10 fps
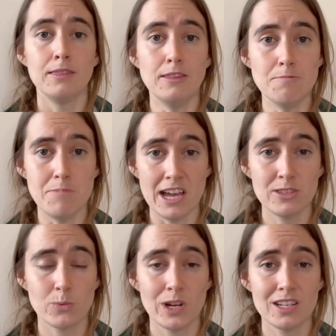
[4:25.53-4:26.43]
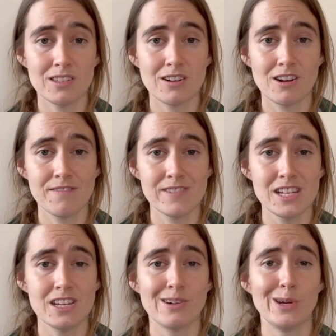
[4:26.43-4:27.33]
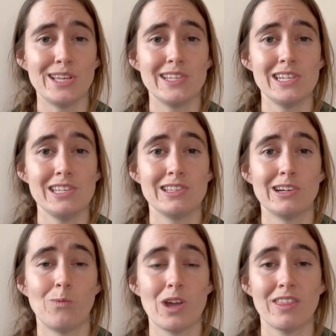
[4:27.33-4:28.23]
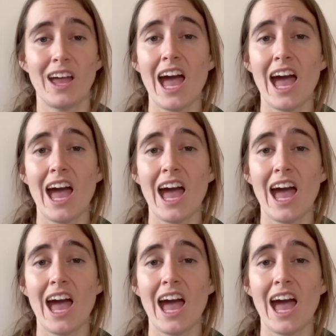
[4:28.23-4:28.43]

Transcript: The best way to start a video is either with